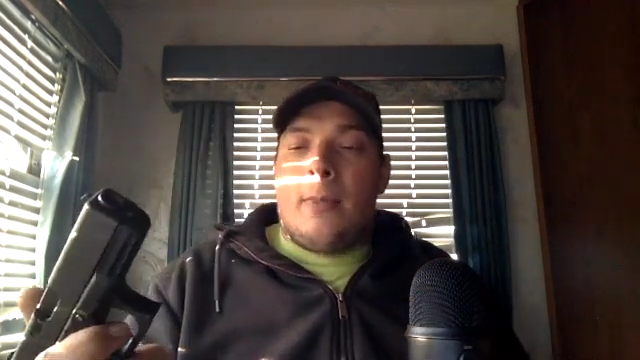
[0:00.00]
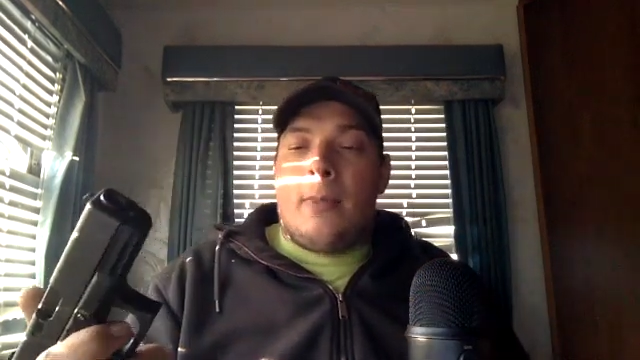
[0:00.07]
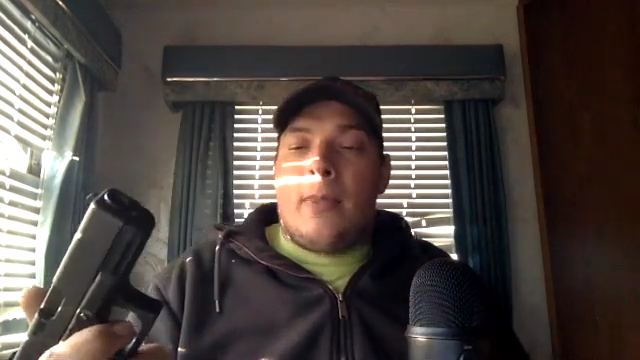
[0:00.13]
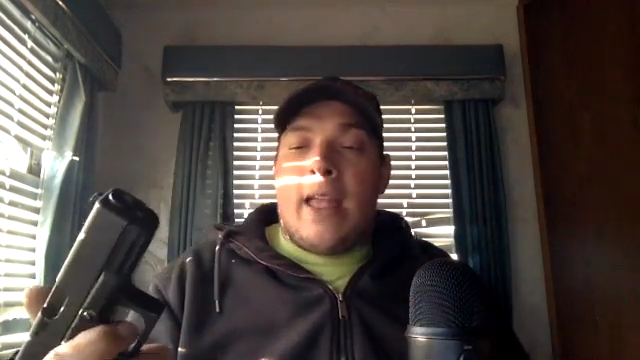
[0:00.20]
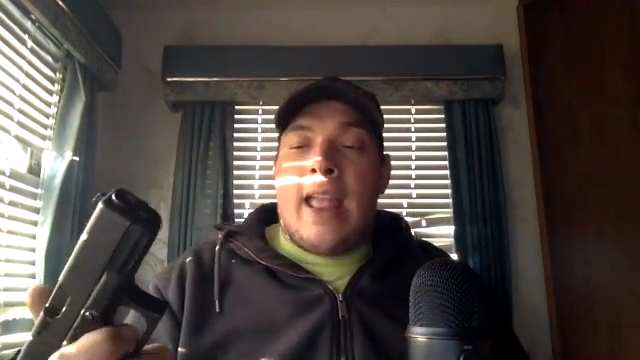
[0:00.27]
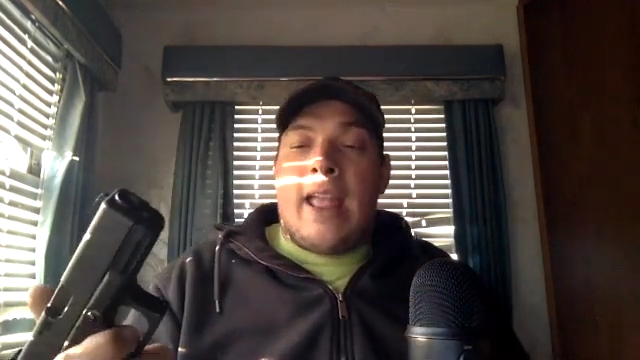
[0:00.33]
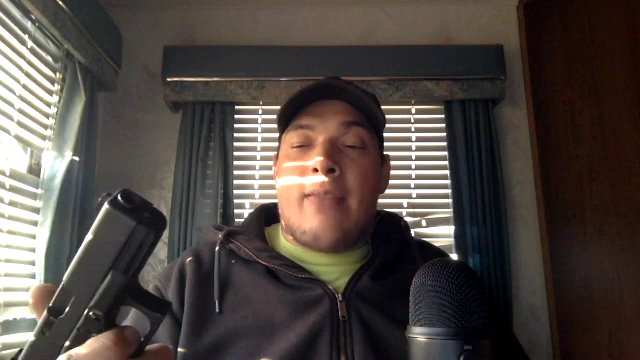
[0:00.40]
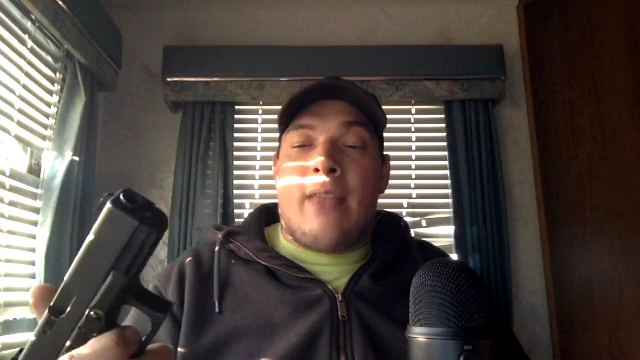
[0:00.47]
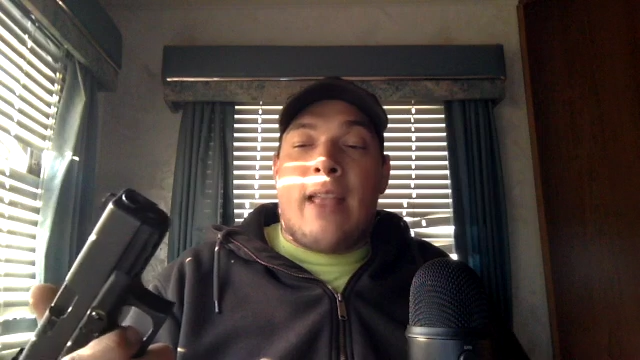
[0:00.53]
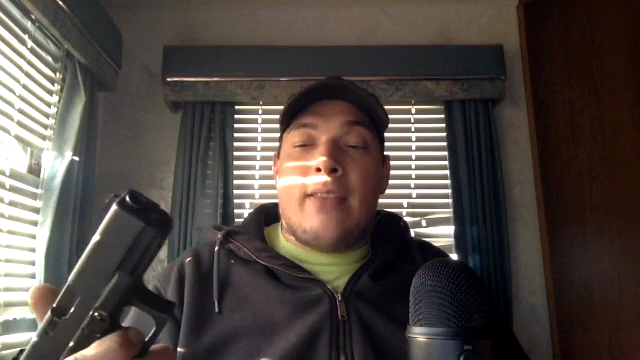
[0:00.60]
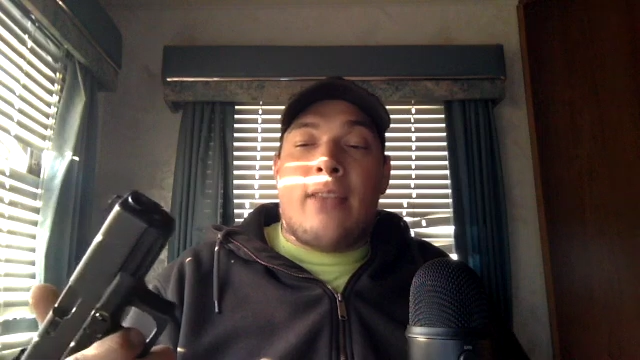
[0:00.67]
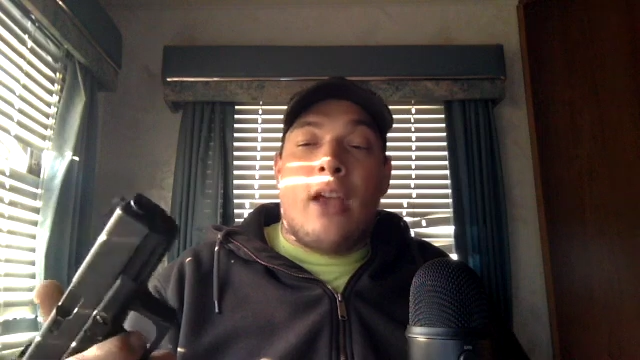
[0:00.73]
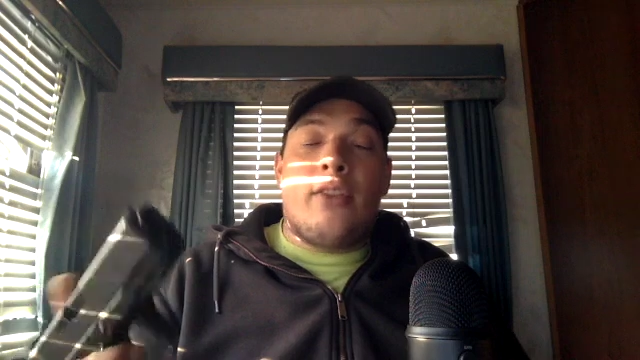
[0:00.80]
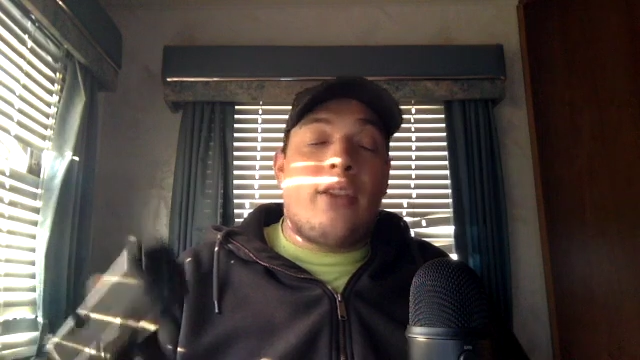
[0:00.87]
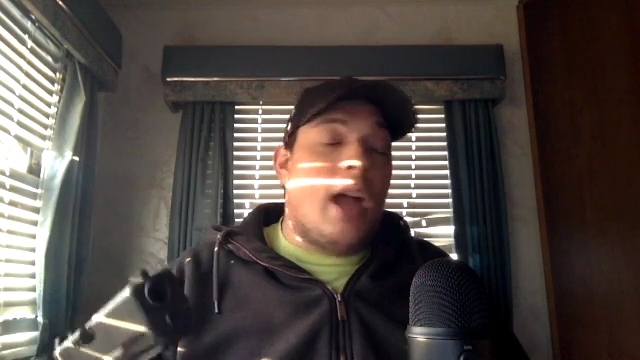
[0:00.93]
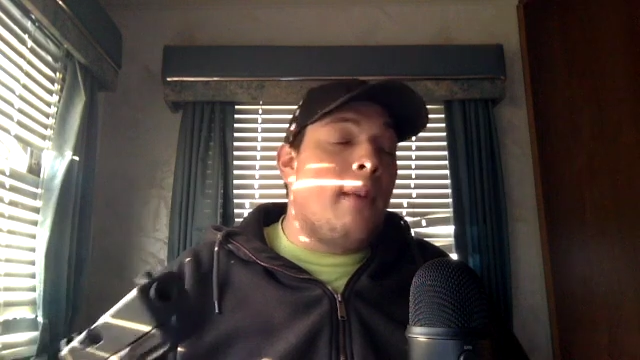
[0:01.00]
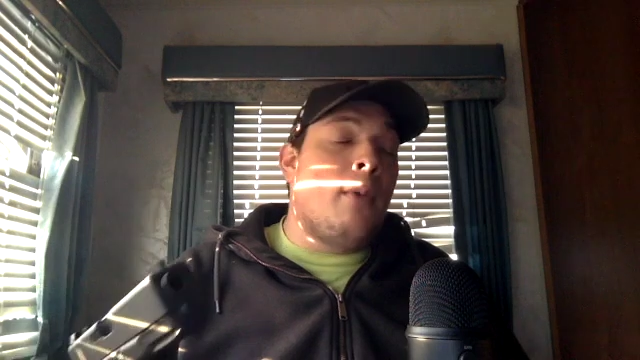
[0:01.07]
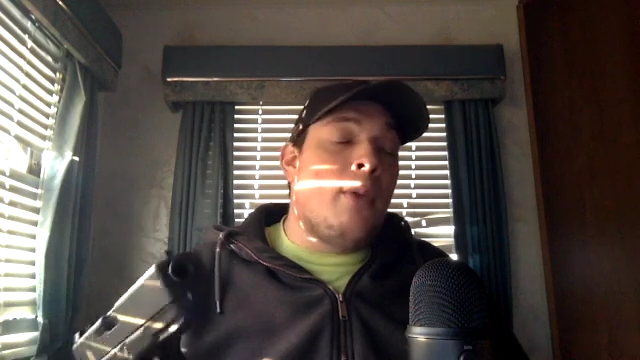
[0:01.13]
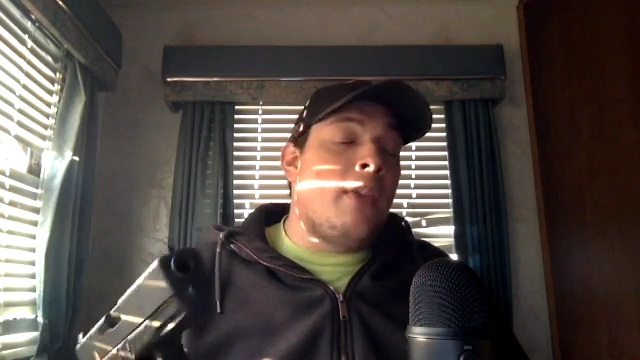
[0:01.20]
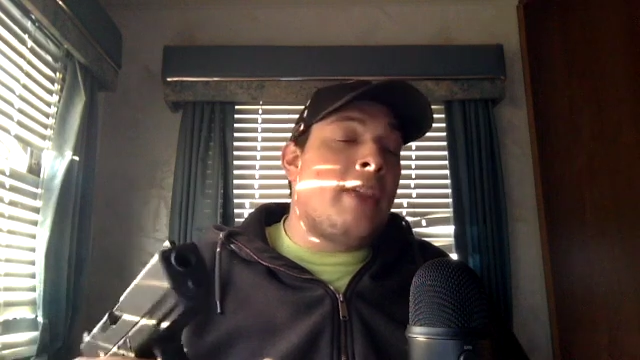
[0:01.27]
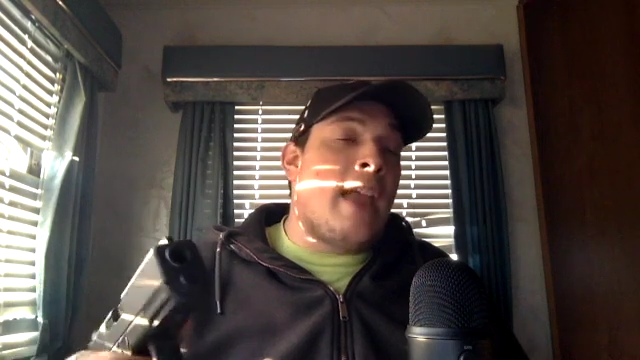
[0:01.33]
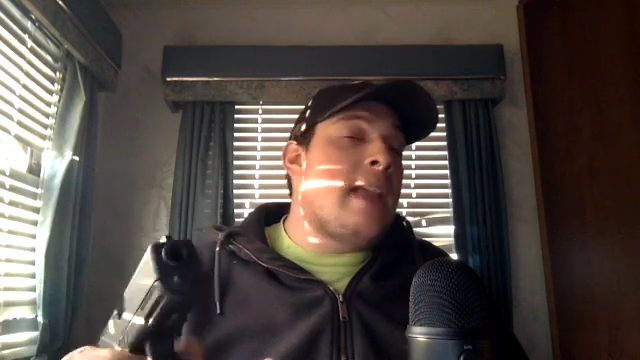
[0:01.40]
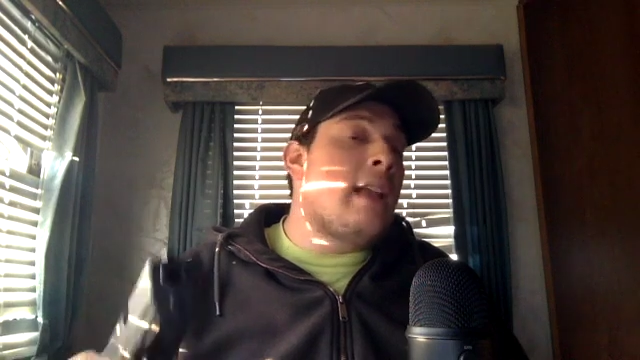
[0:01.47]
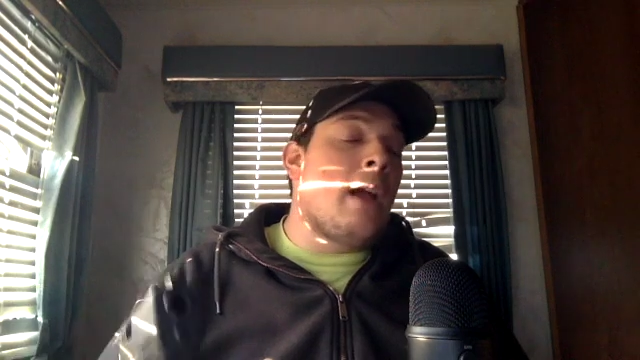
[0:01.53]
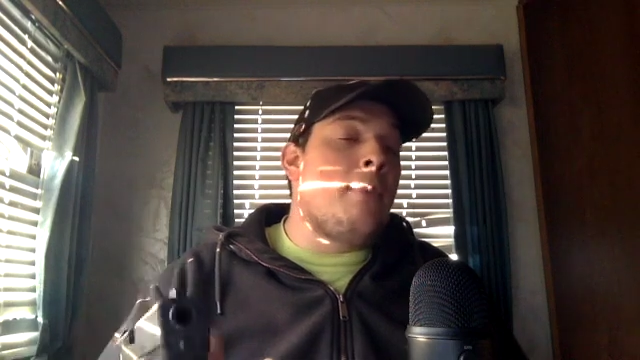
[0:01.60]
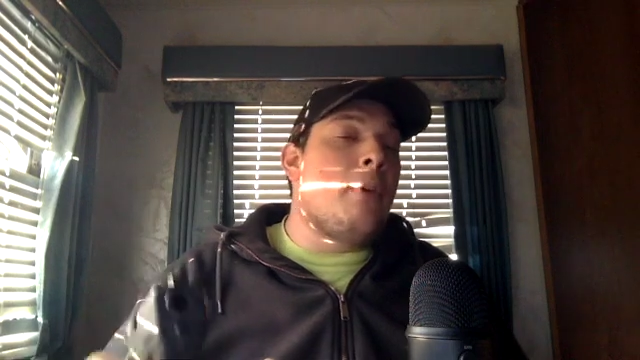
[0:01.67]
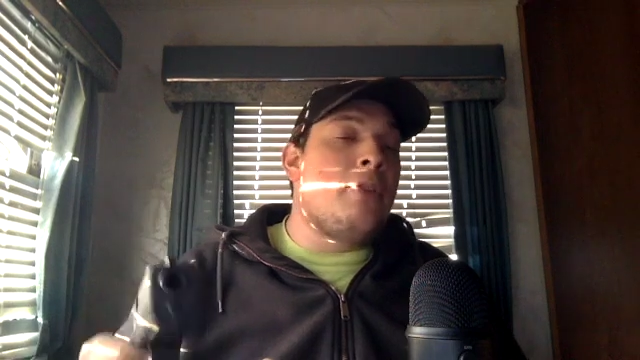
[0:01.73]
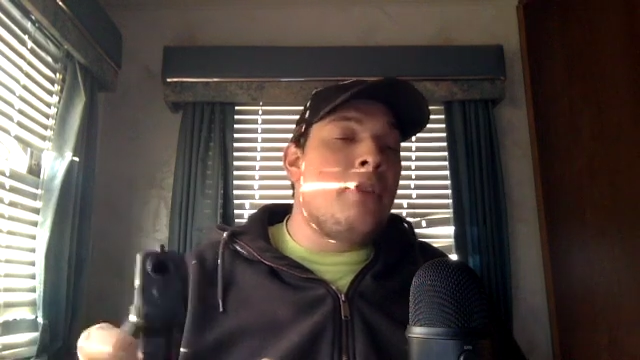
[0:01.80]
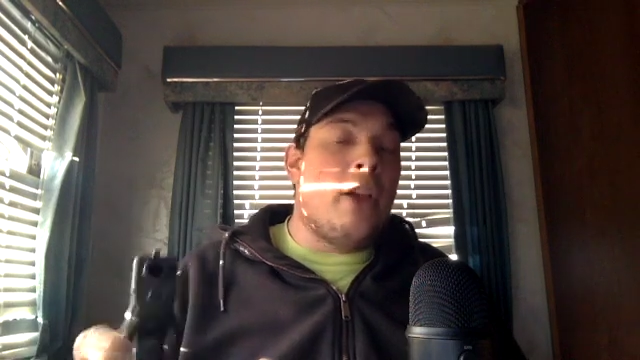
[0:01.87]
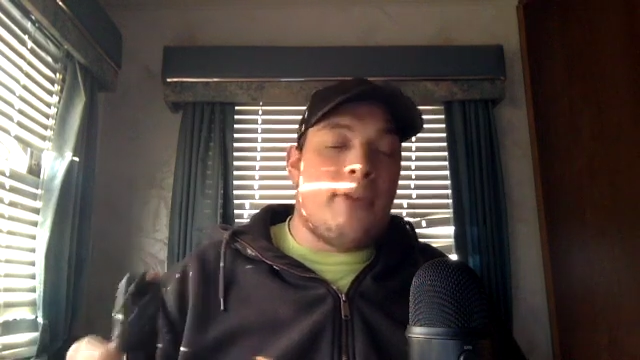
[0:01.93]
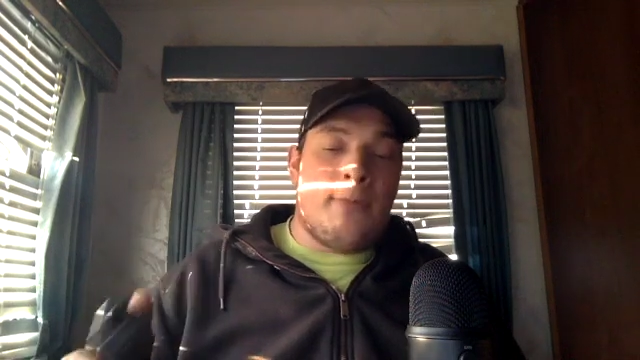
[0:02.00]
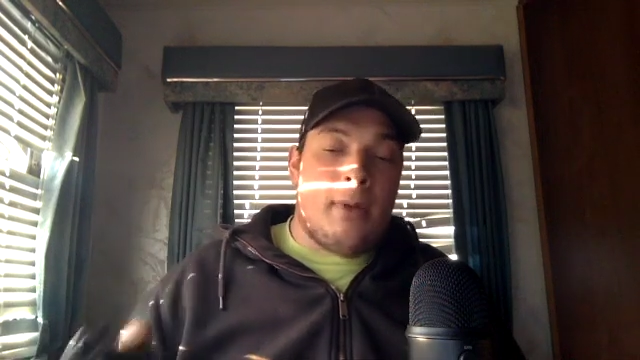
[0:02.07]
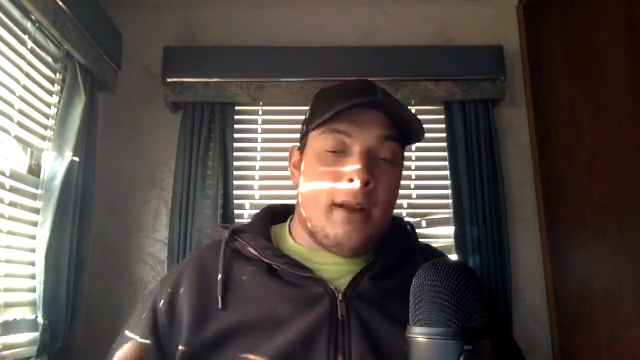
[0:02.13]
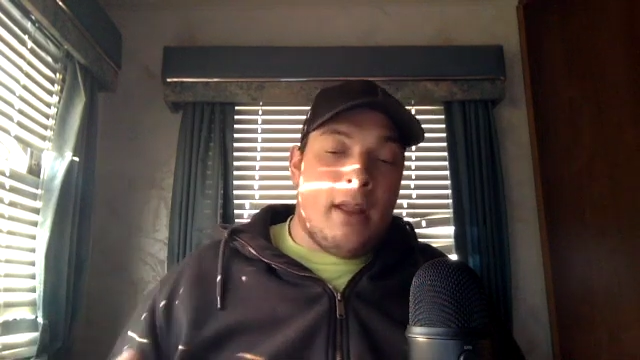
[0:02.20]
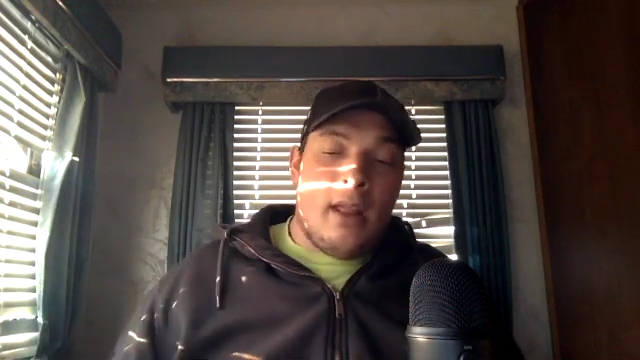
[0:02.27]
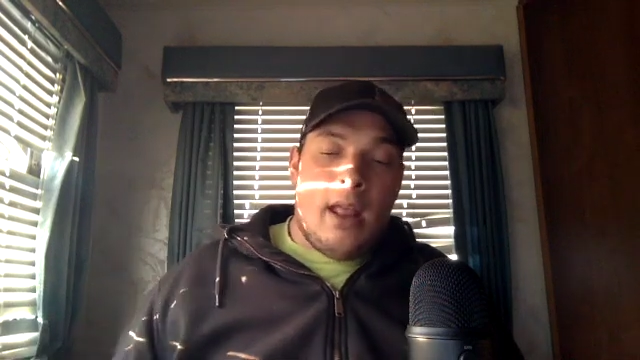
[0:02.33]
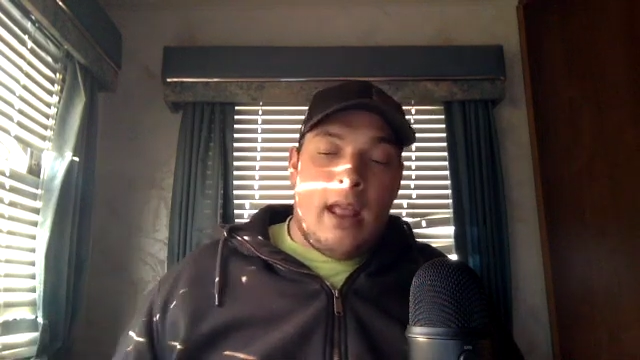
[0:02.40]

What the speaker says: it does come with a take-up adjustment.